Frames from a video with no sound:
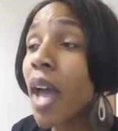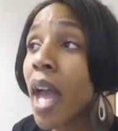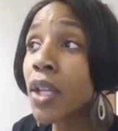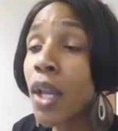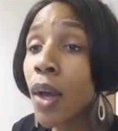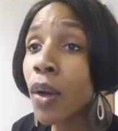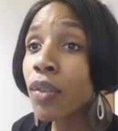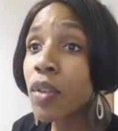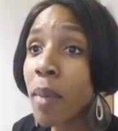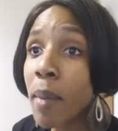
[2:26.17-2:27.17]
I
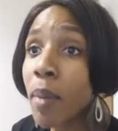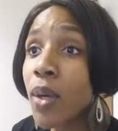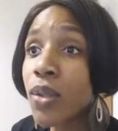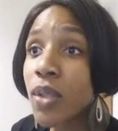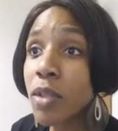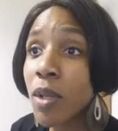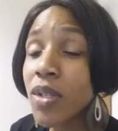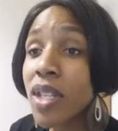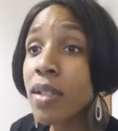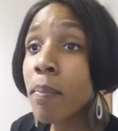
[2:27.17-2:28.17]
know from my personal
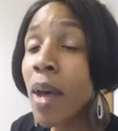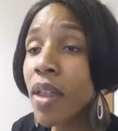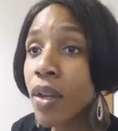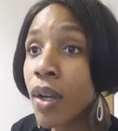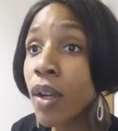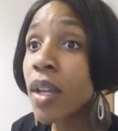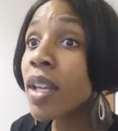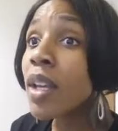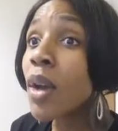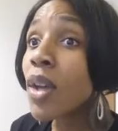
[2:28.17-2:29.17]
experience as a mother,
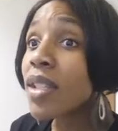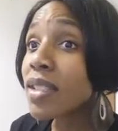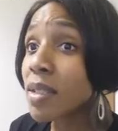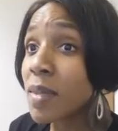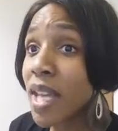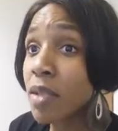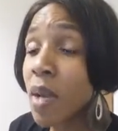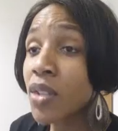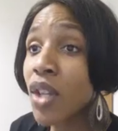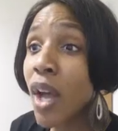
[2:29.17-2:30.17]
some days
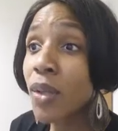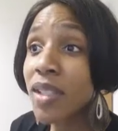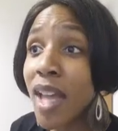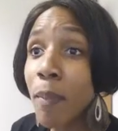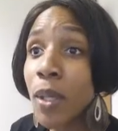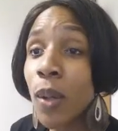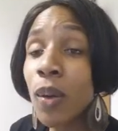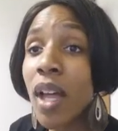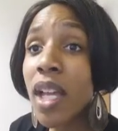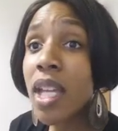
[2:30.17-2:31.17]
my child is happy
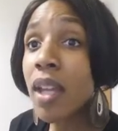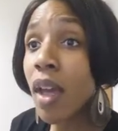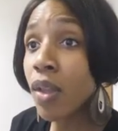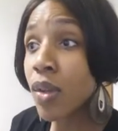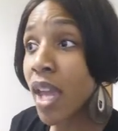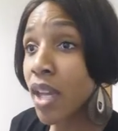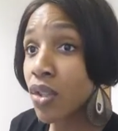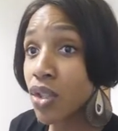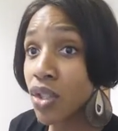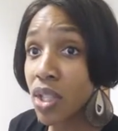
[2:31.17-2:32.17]
go lucky, and other
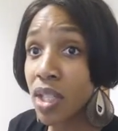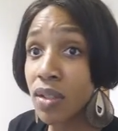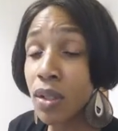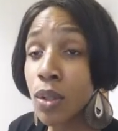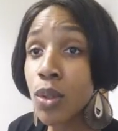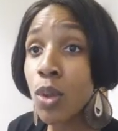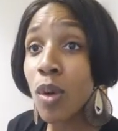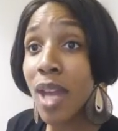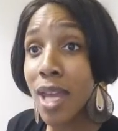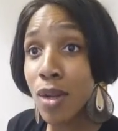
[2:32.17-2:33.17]
days she is a little
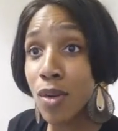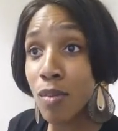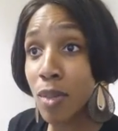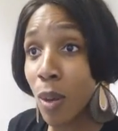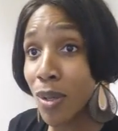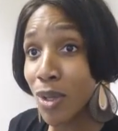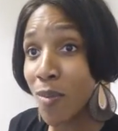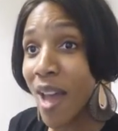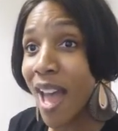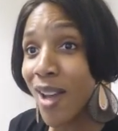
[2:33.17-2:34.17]
tornado blowing
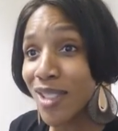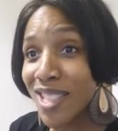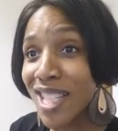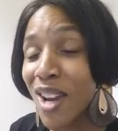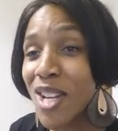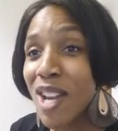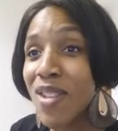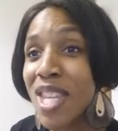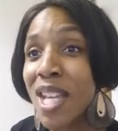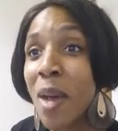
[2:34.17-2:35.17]
through my house and tearing
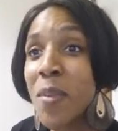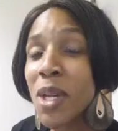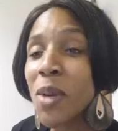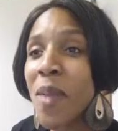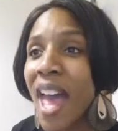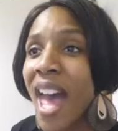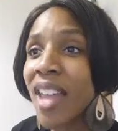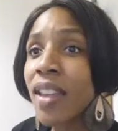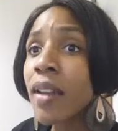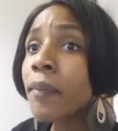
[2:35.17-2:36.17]
everything up in her
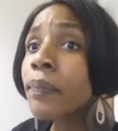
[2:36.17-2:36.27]
path.